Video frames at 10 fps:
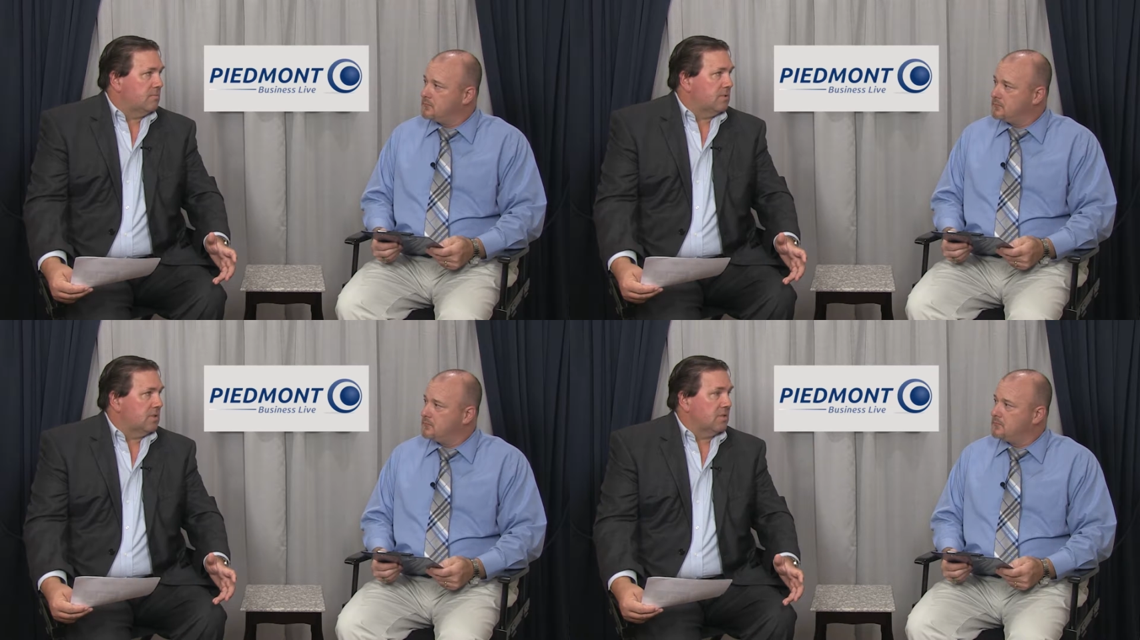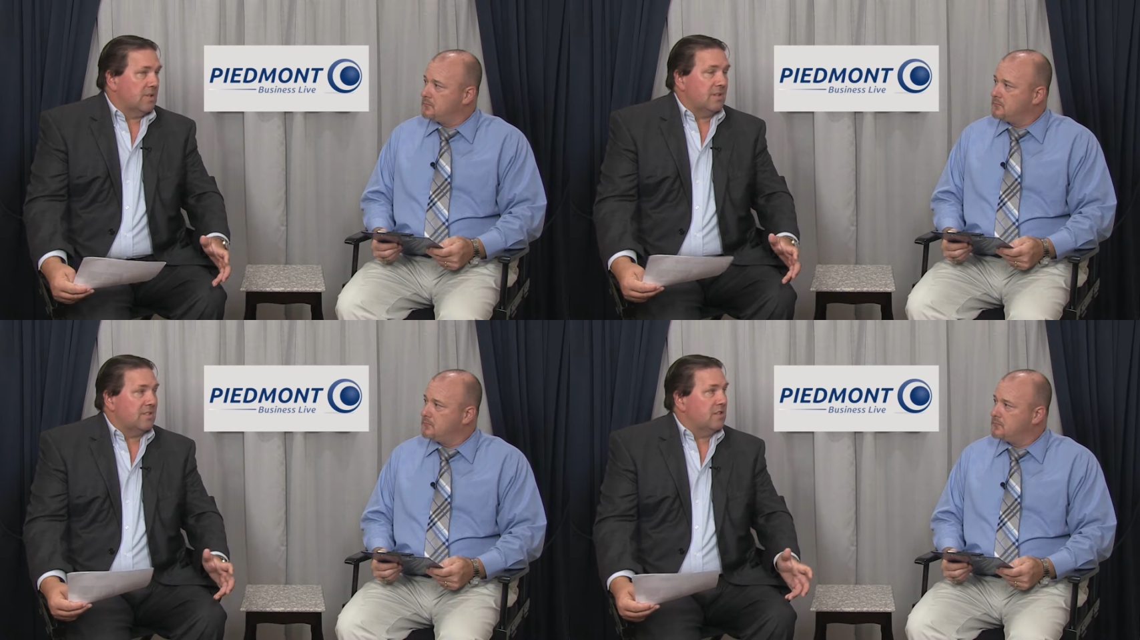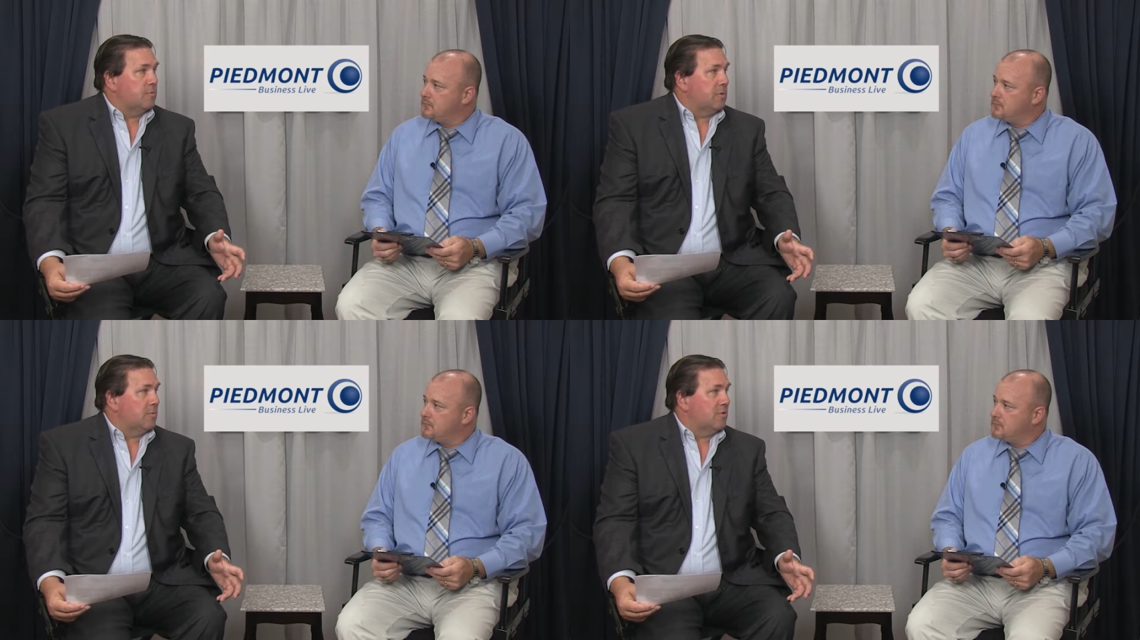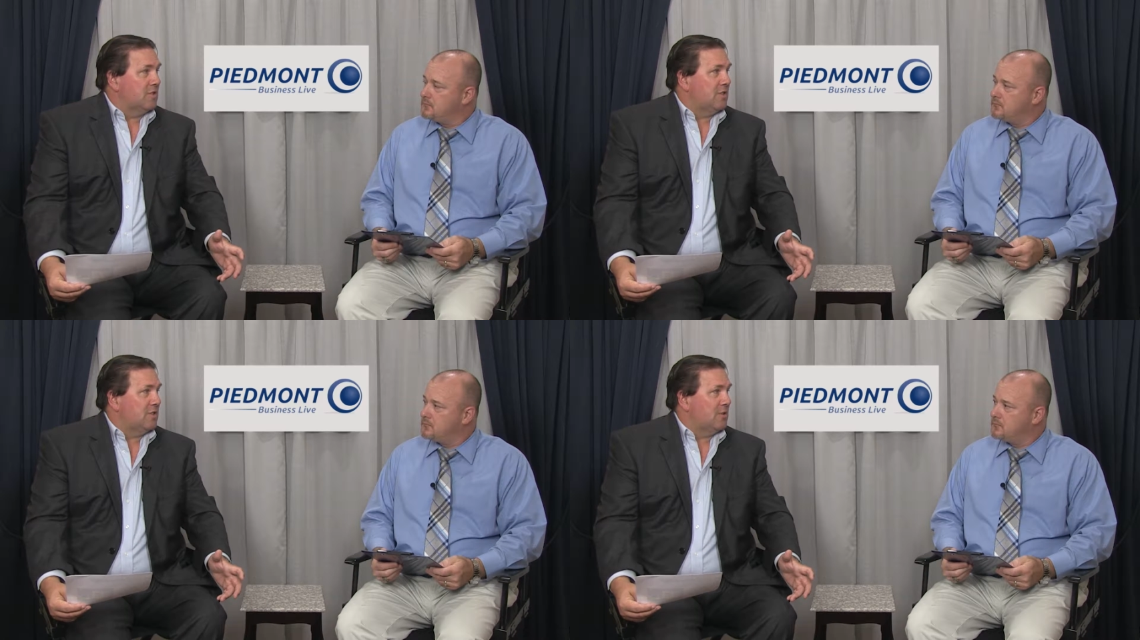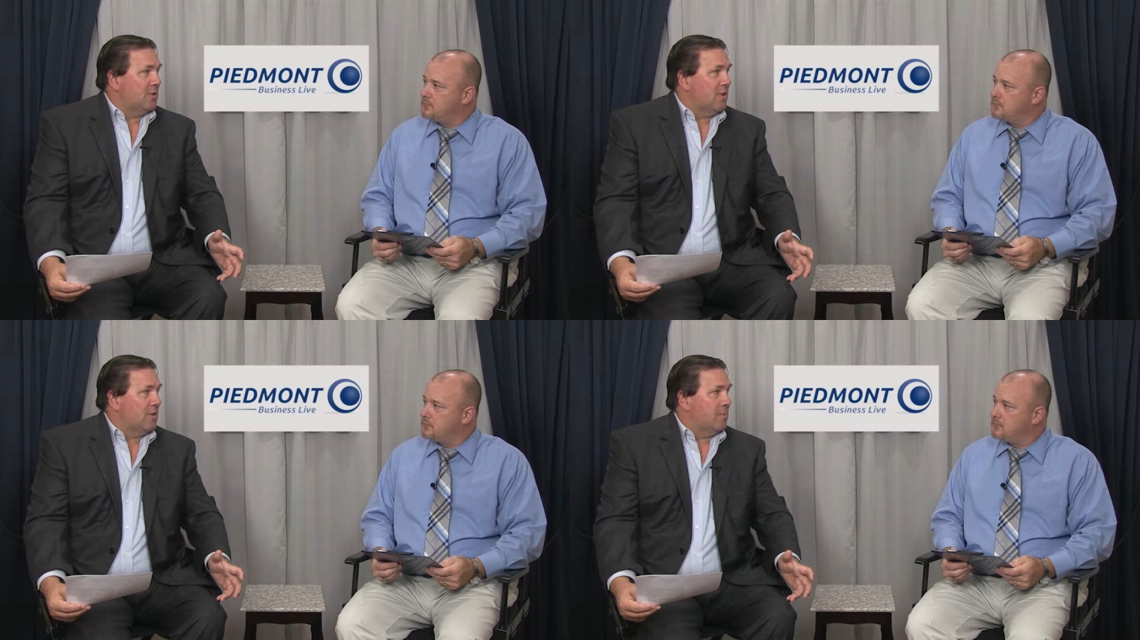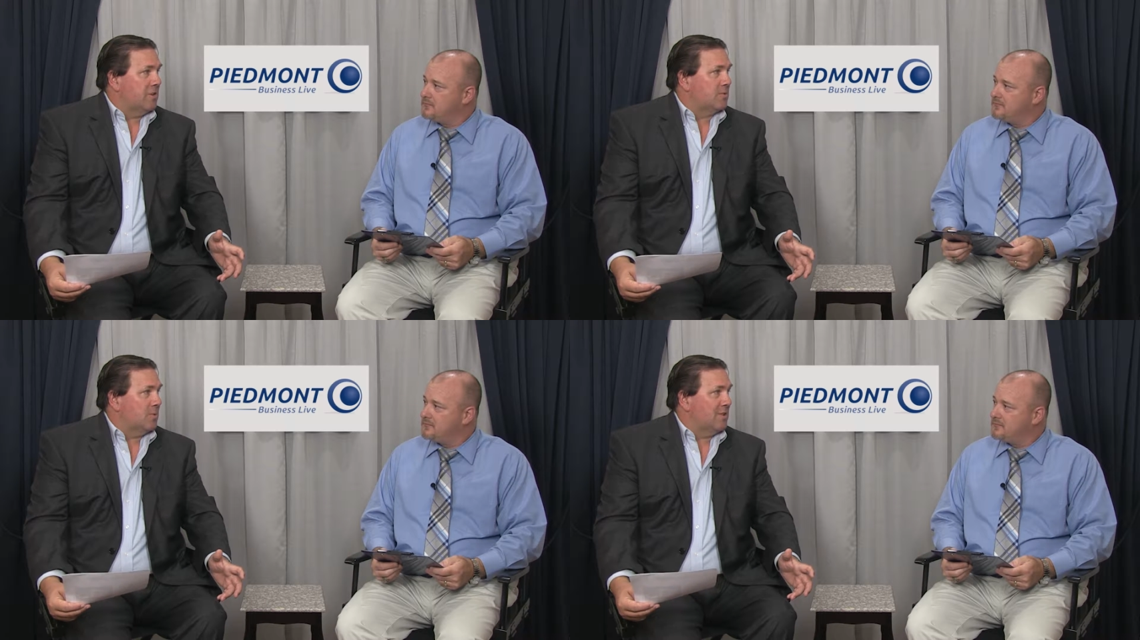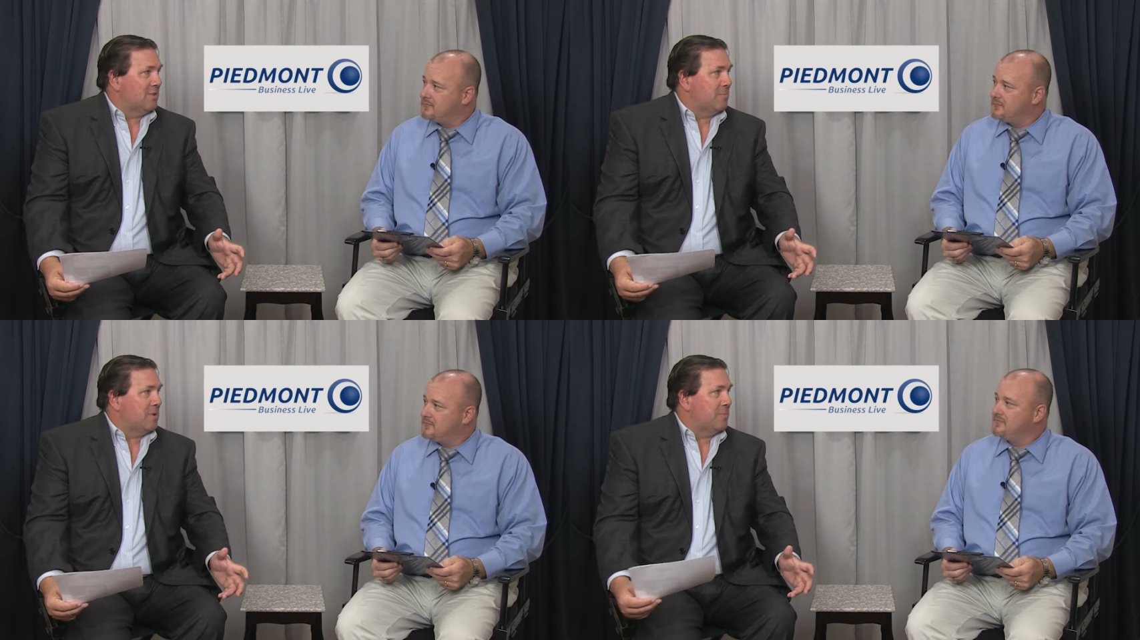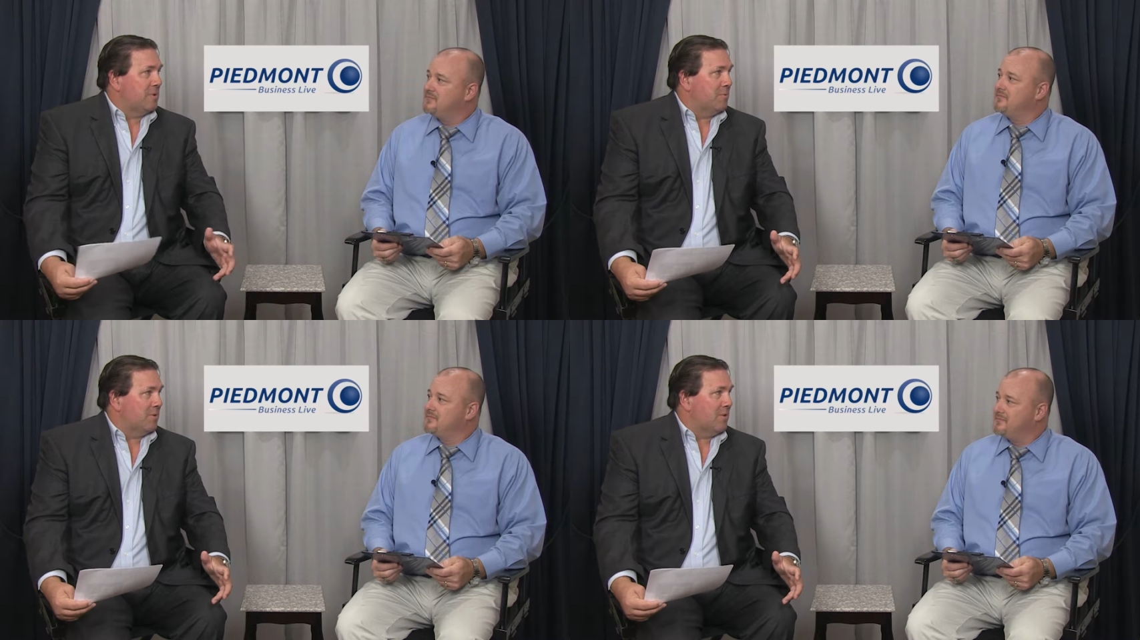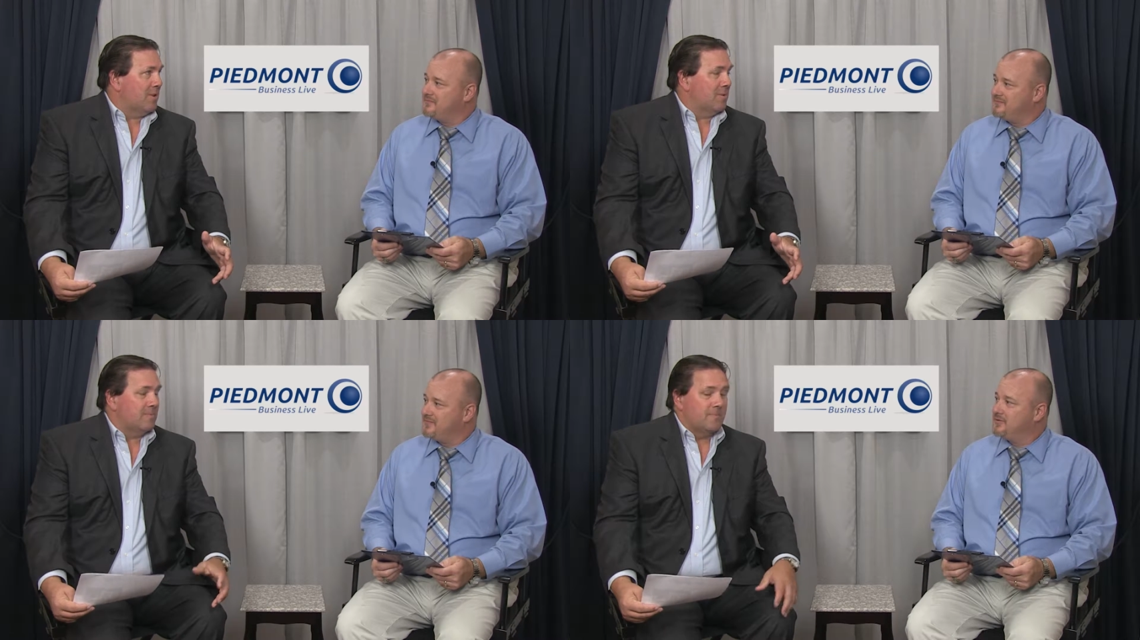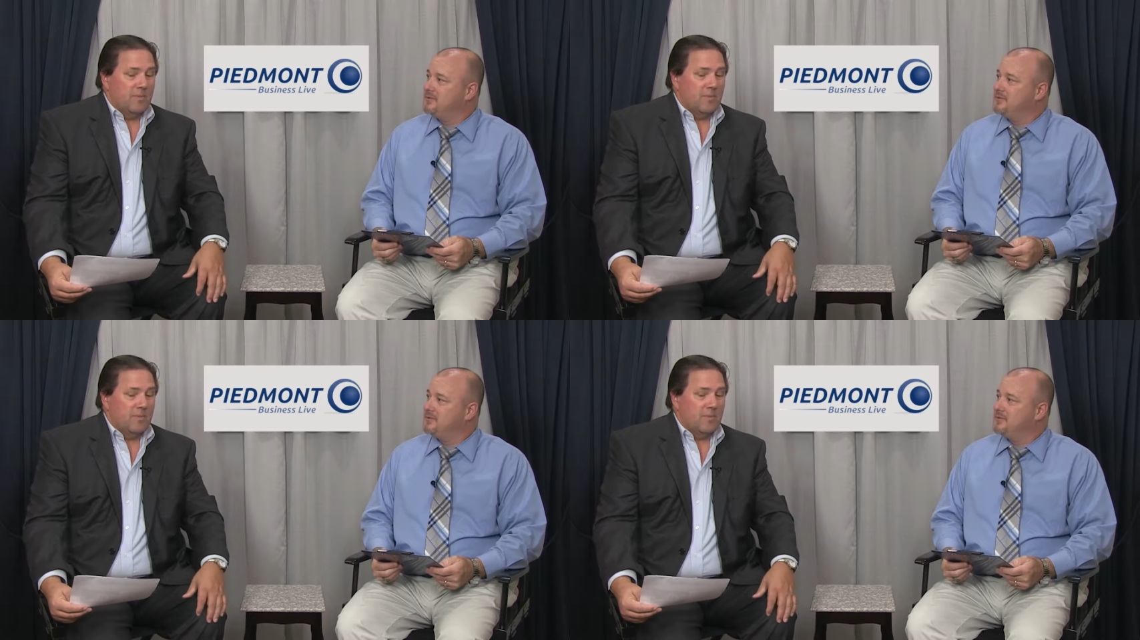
Speaker 1: because a lot of times people really just don't know how the best way to meet people are.